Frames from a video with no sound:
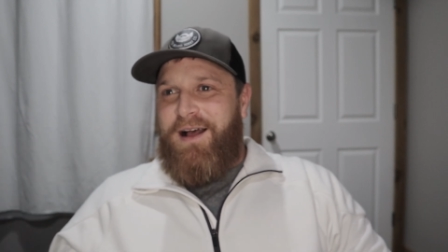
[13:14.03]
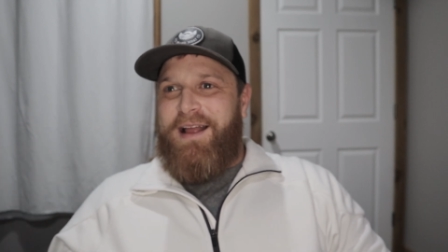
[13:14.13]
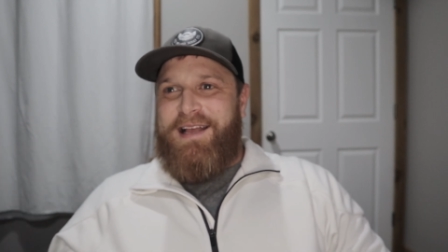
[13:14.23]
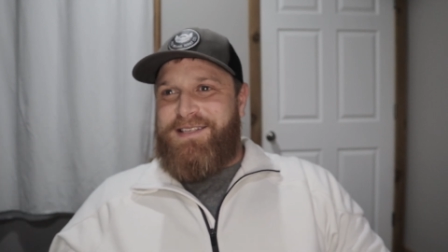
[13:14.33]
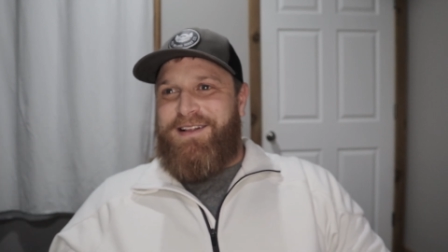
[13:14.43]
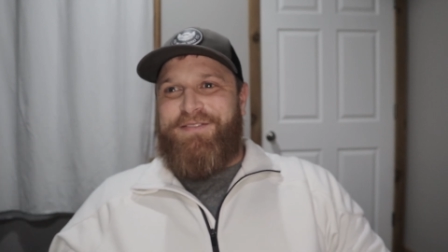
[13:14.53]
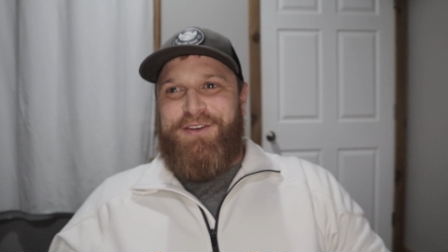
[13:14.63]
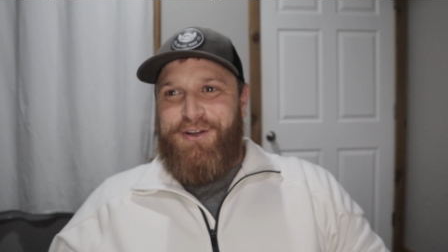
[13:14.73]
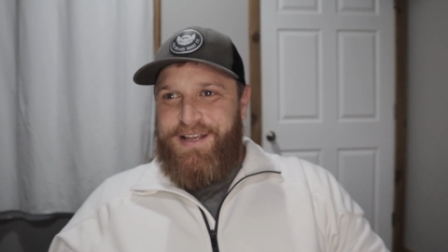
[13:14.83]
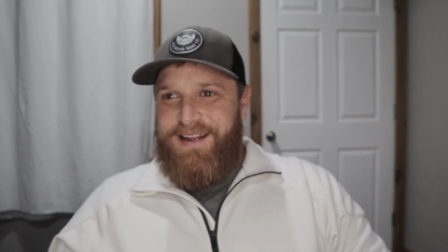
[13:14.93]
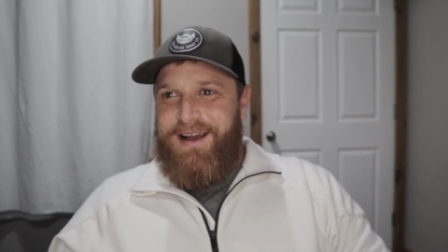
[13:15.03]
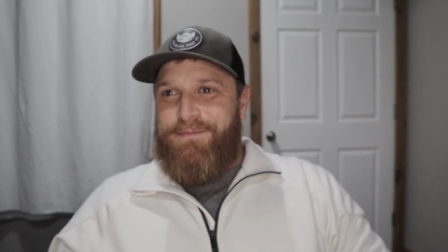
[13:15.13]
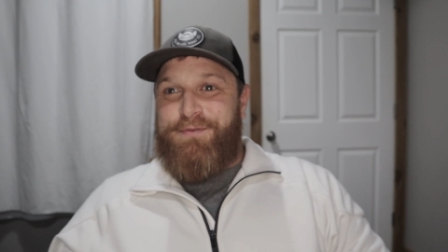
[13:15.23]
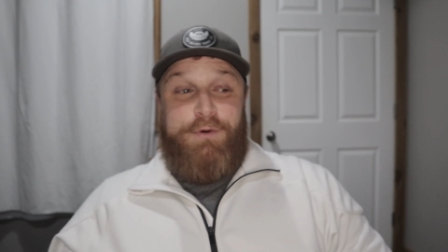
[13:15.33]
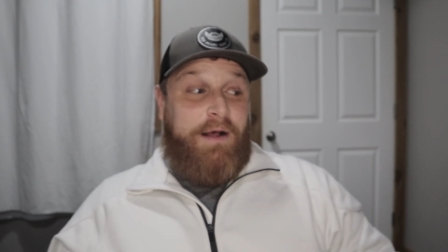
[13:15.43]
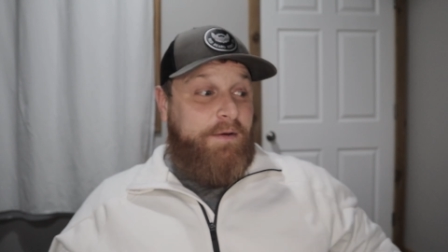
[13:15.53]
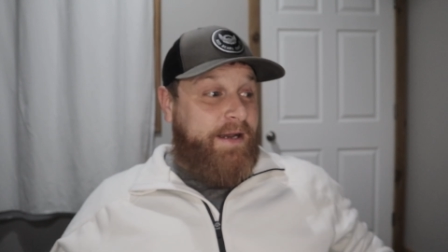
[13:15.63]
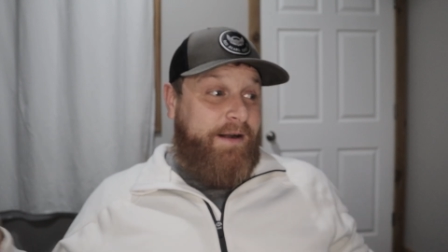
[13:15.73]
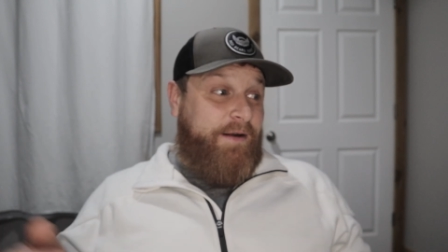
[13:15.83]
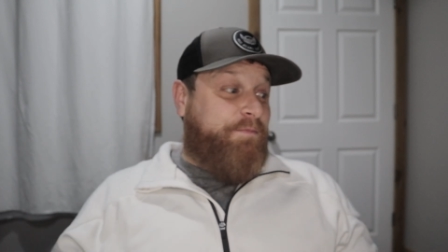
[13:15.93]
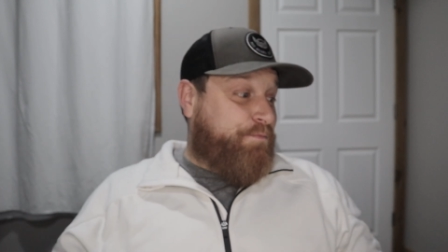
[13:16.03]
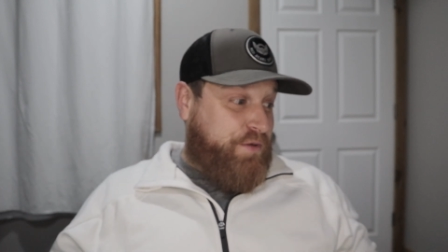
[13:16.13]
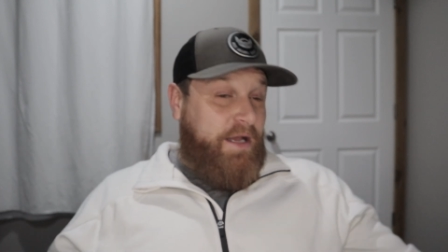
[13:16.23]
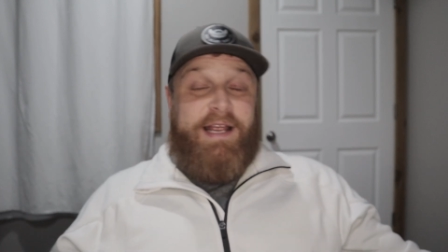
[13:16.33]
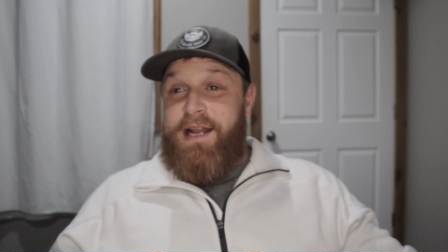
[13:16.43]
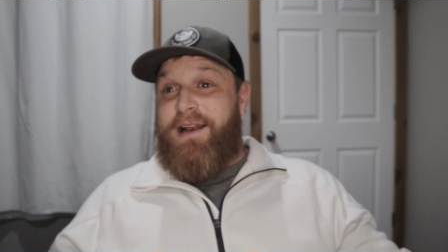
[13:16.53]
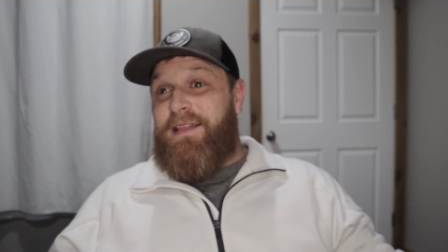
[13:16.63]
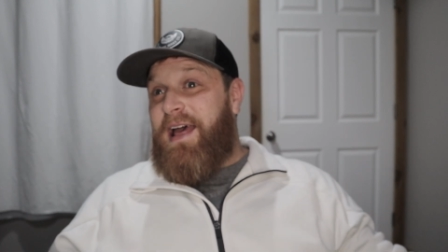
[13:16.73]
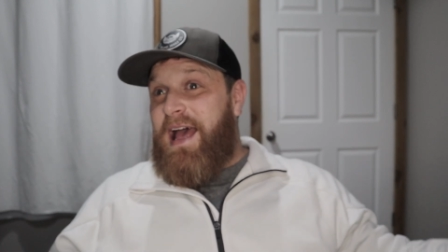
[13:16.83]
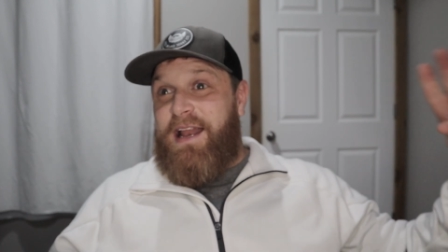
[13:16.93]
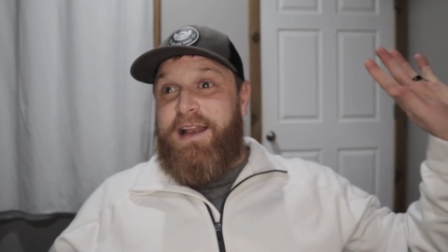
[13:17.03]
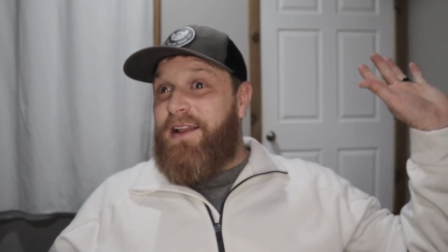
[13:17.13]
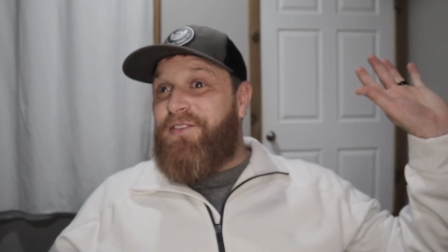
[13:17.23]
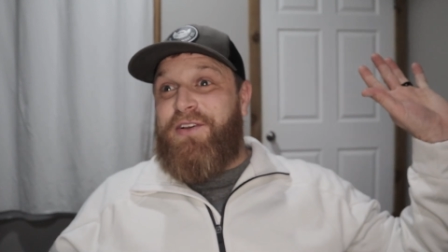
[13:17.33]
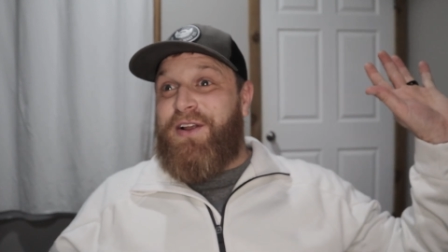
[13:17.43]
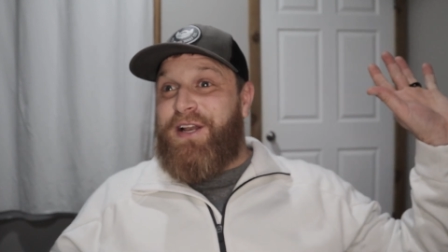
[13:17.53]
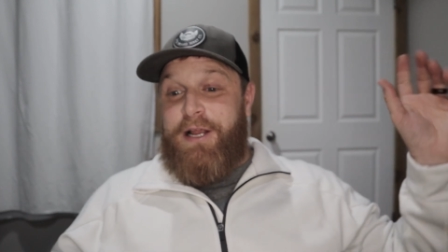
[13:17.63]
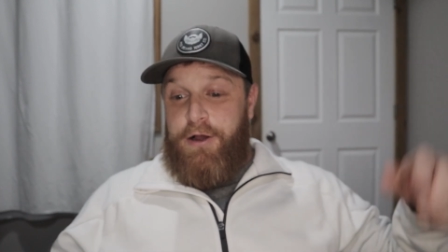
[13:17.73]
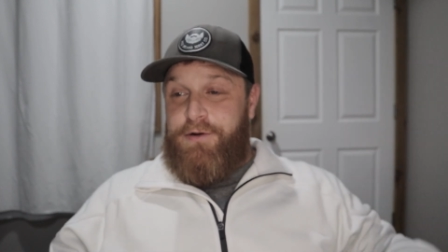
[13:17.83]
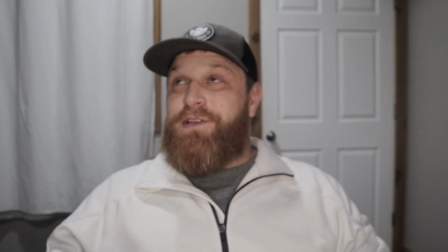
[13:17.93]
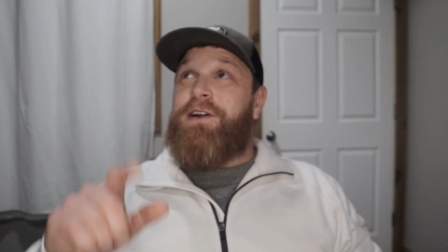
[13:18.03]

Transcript: I guess I'll have to hook it up. Well, here, plug it into that and it's good to go.